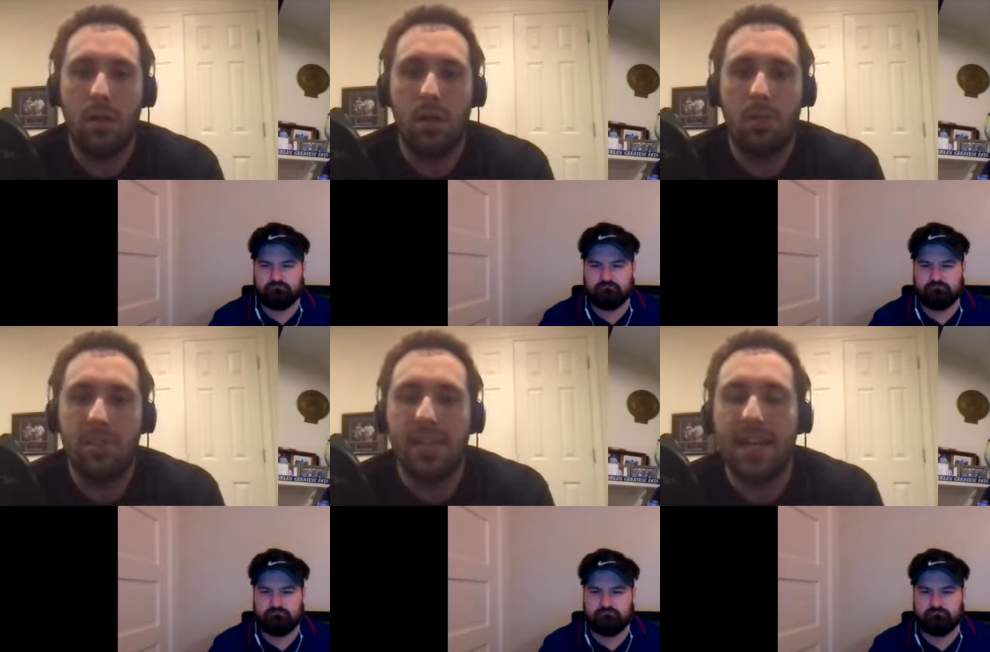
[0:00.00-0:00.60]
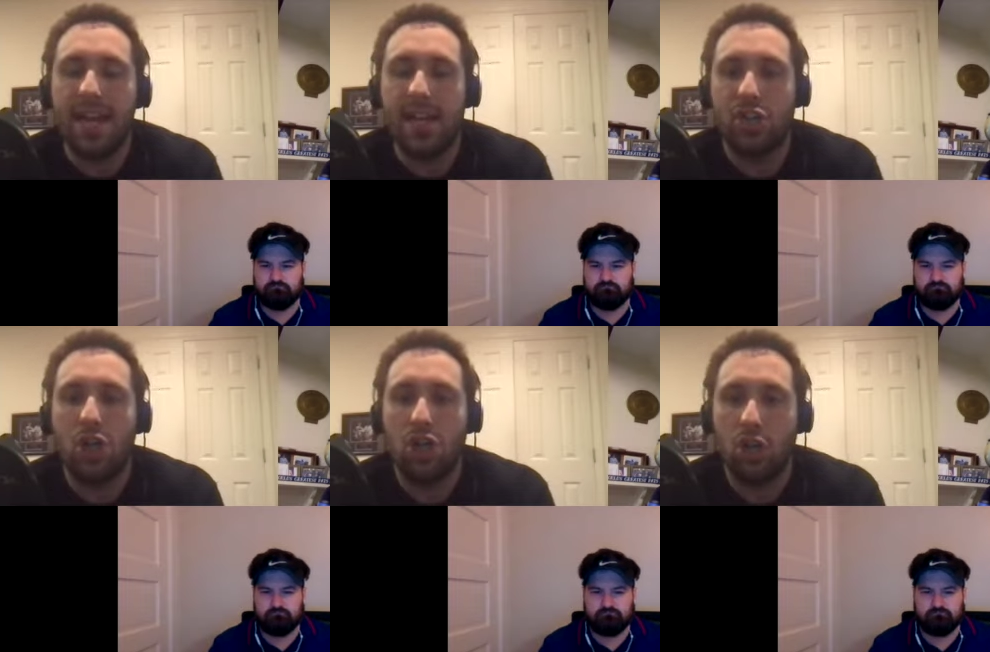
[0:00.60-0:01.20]
Speaker 1: Yeah. But Danny Ainge,
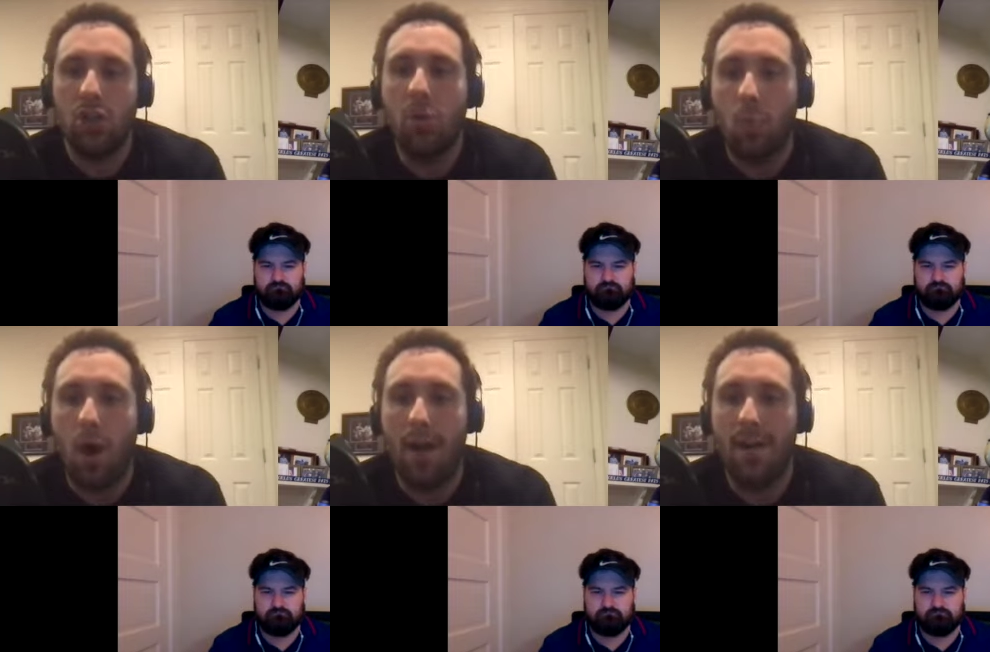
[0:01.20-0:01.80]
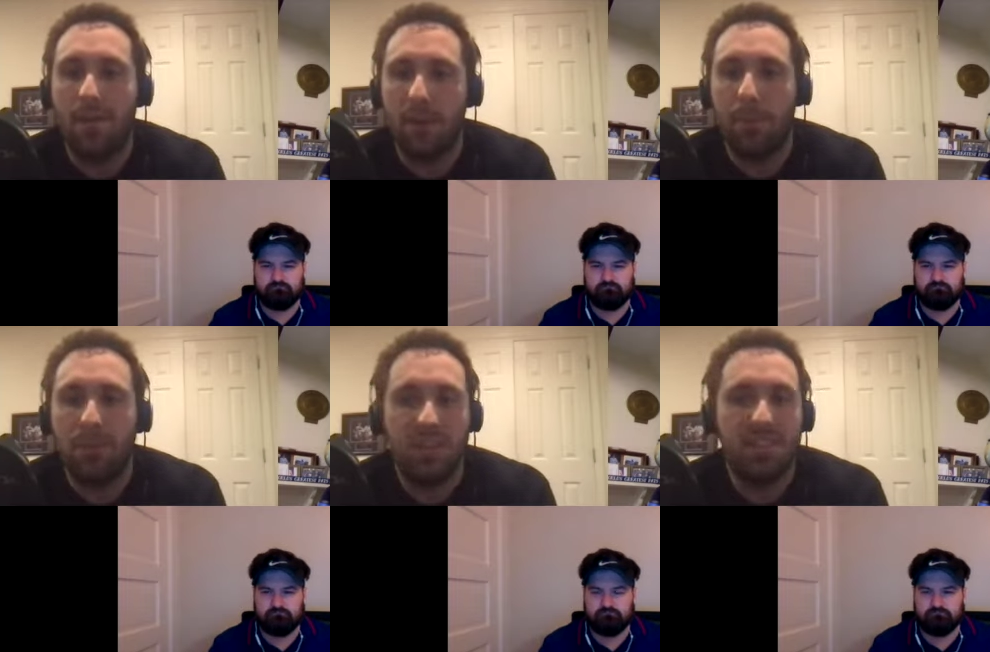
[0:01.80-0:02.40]
you're the one that
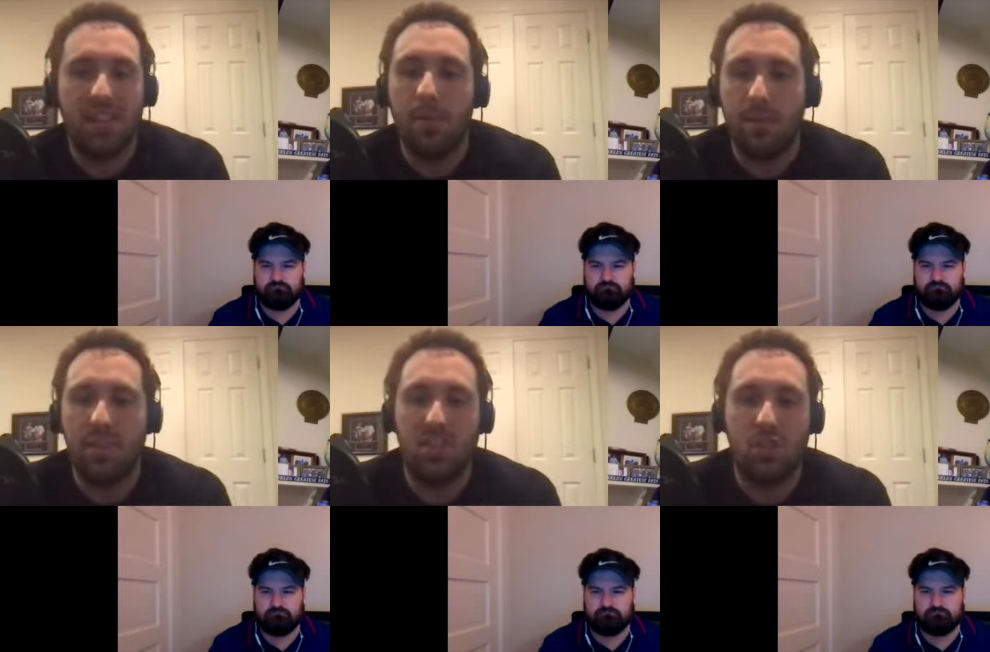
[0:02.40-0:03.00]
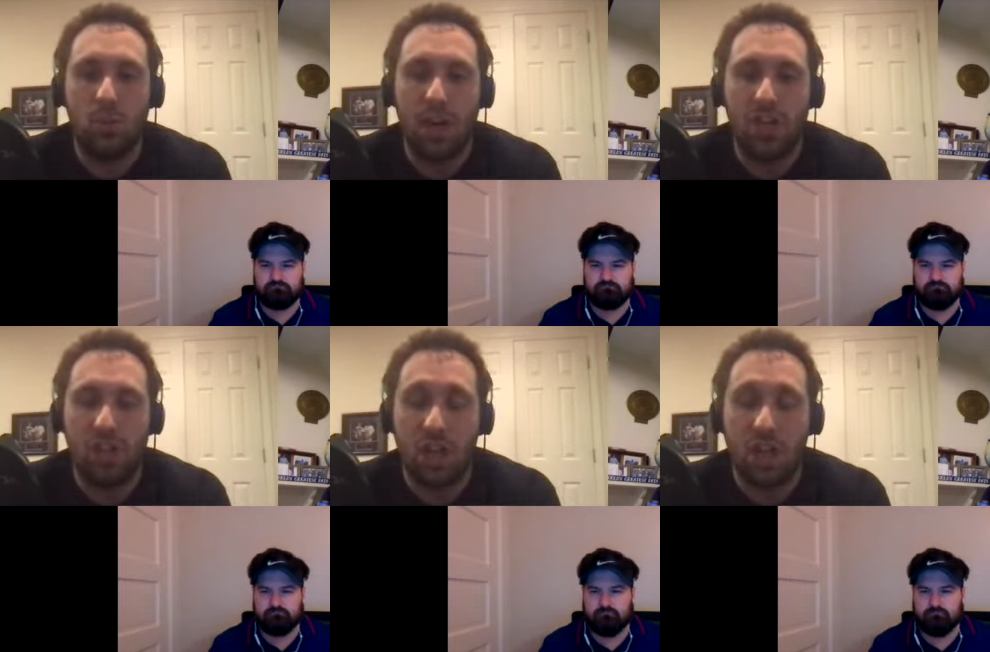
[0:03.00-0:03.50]
put this team in this situation.